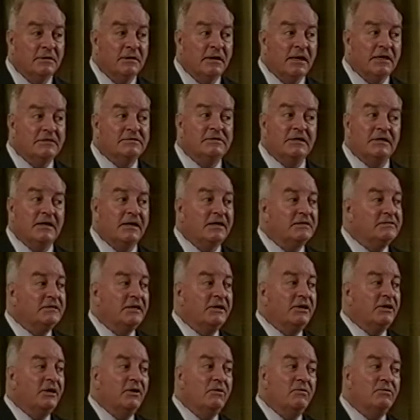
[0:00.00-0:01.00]
It's a
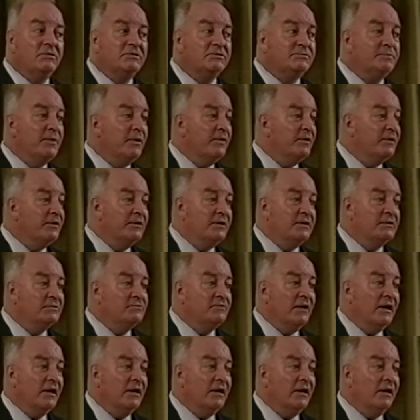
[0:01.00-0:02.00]
new spirit in
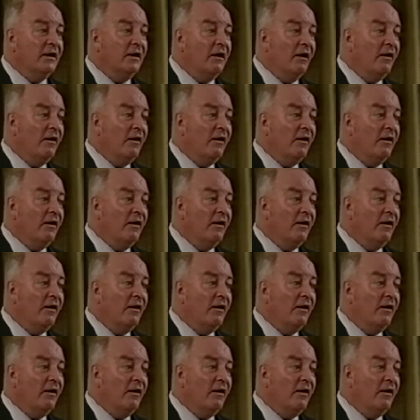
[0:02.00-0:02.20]
Australia